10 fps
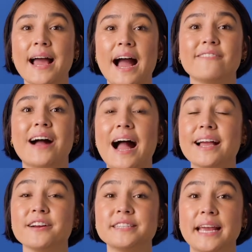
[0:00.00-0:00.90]
to have
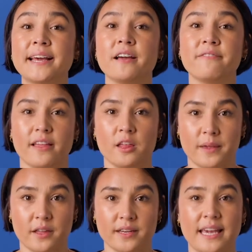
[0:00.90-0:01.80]
higher data
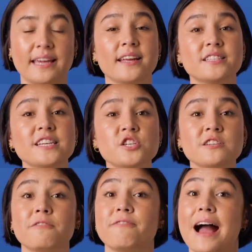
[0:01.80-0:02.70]
availability in addition
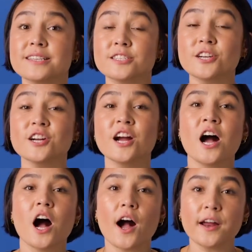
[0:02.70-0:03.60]
to faster,
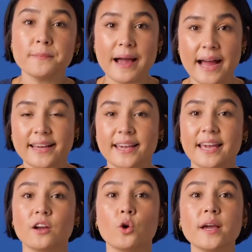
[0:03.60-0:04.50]
automatic,
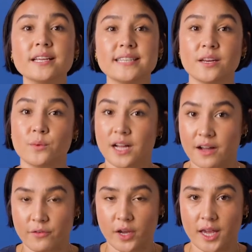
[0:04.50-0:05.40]
and quick data
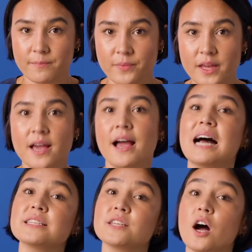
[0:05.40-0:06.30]
recovery.
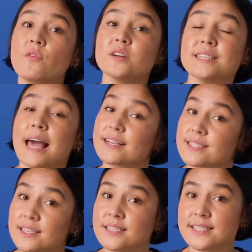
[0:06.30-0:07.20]
As it offers
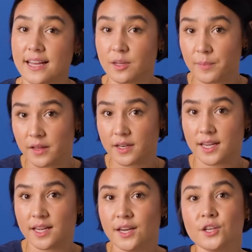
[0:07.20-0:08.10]
excellent
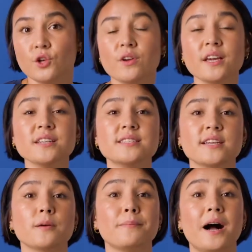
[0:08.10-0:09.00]
scalability, you can
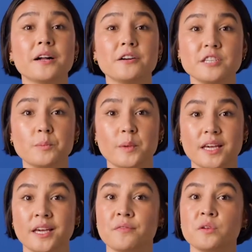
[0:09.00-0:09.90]
consider
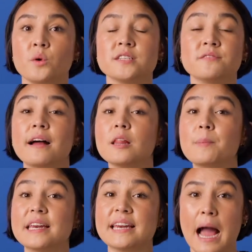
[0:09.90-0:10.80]
MongoDB if you are
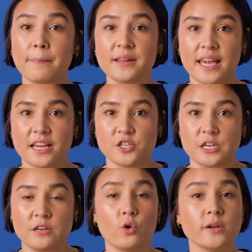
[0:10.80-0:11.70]
developing an
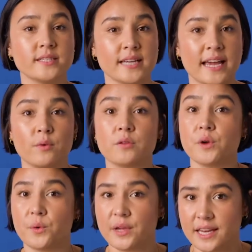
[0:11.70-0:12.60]
application or site with
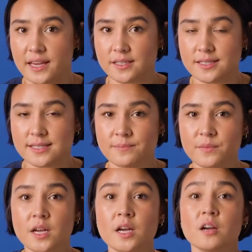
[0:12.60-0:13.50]
growing needs.
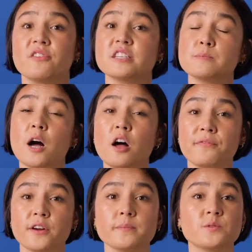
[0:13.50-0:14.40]
For small
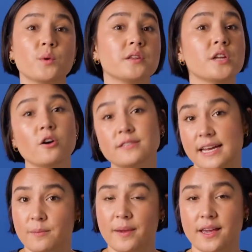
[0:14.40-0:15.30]
firms with no
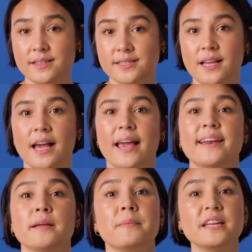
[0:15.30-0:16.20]
database, an
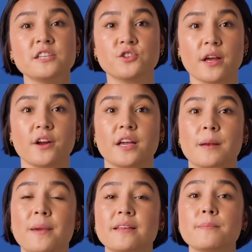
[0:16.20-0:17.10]
administrator
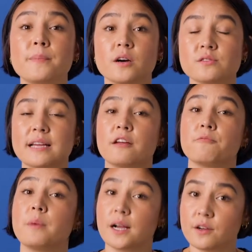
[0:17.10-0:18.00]
can make the most out of
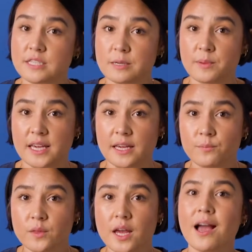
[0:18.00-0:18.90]
MongoDB.
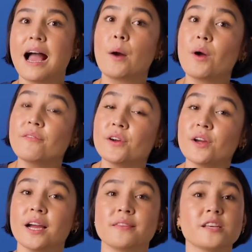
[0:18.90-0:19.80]
However,
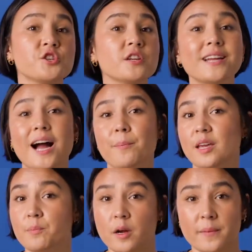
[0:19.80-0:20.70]
this should not be
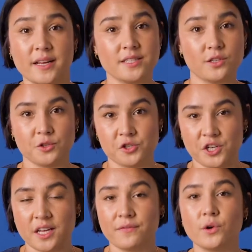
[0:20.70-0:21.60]
a permanent
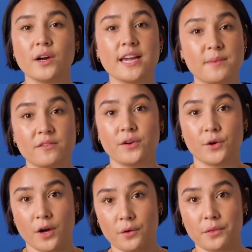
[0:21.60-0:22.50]
solution if you are aiming for
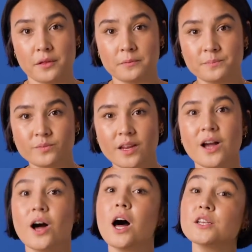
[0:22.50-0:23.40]
growth.
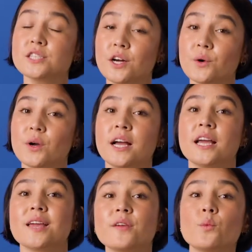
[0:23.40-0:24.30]
Also,
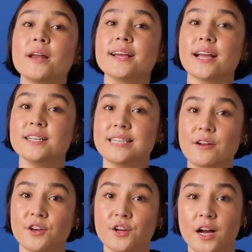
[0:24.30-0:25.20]
if you want to cut
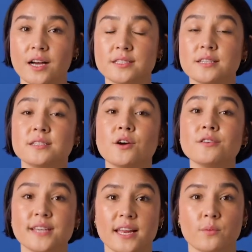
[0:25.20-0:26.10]
down your cost
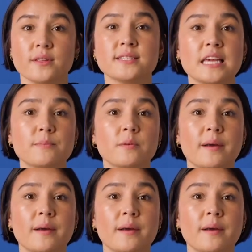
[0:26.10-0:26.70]
associated with schema